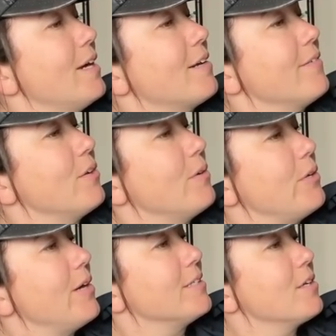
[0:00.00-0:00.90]
I don't even know what
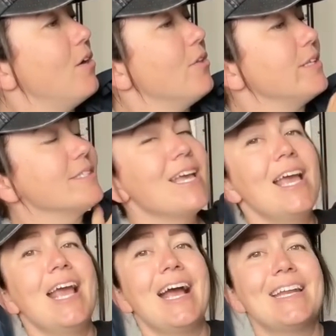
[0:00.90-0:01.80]
you guys call this.
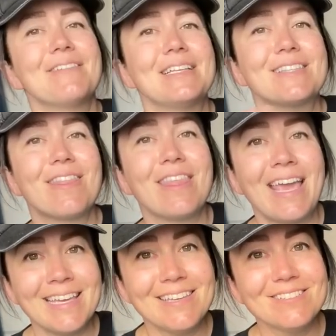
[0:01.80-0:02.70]
Anyways,
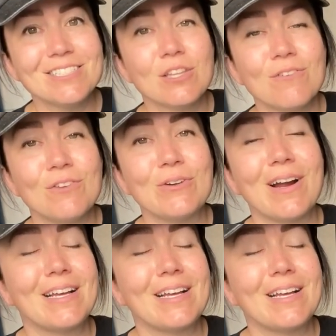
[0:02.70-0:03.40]
thank you to the viewer.